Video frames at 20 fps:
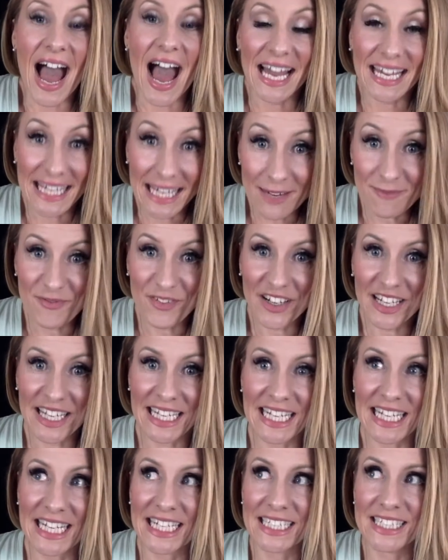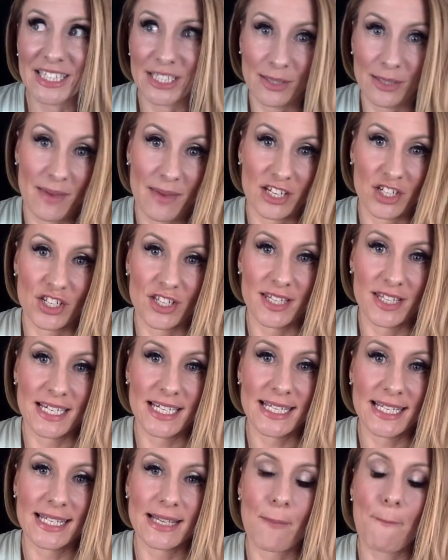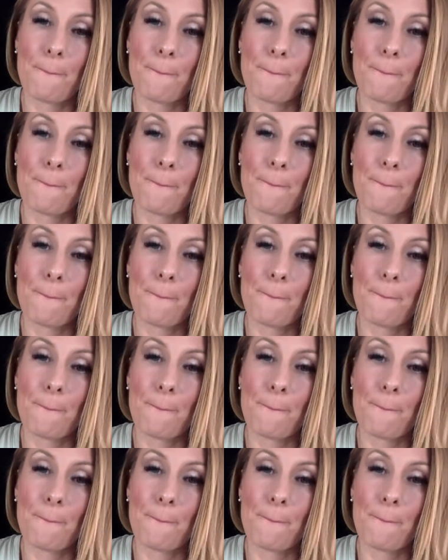I keep forgetting to mention this,